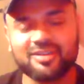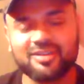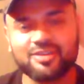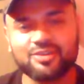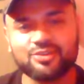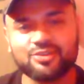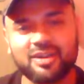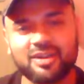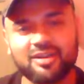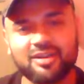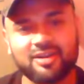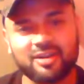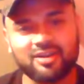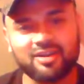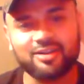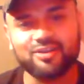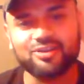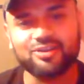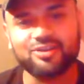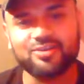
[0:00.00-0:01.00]
So I
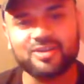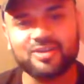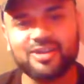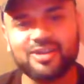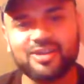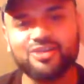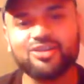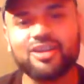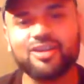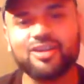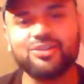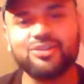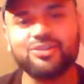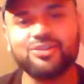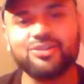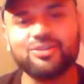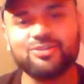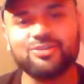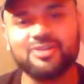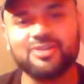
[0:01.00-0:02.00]
honor you and I cherish
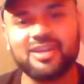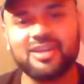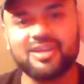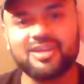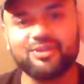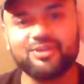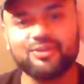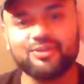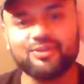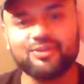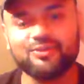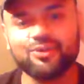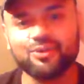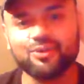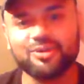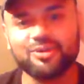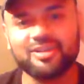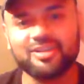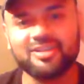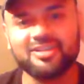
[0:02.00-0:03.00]
you. And I look
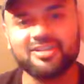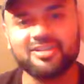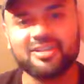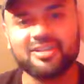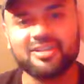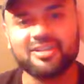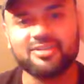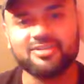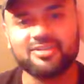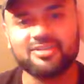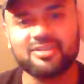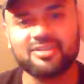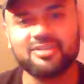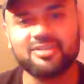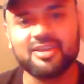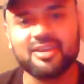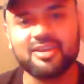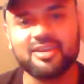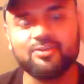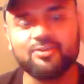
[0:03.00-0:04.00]
forward to the
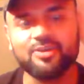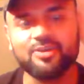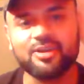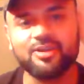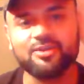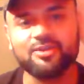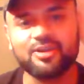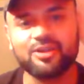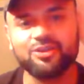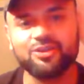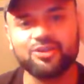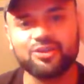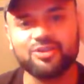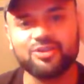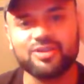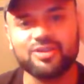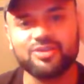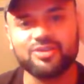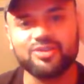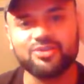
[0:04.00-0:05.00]
day where our
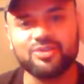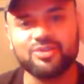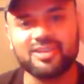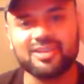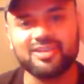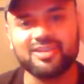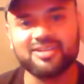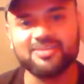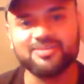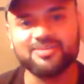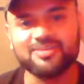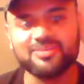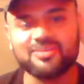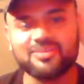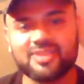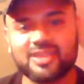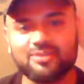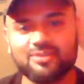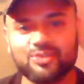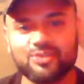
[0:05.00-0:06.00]
journeys unite
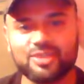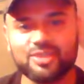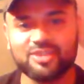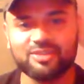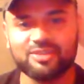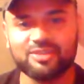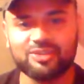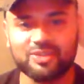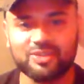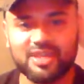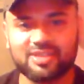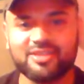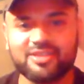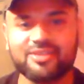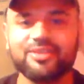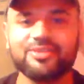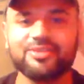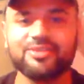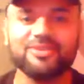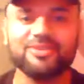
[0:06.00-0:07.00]
and we can do that
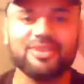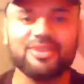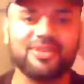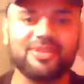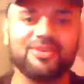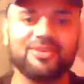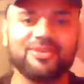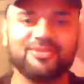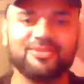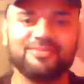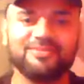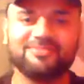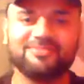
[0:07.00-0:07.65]
healing together.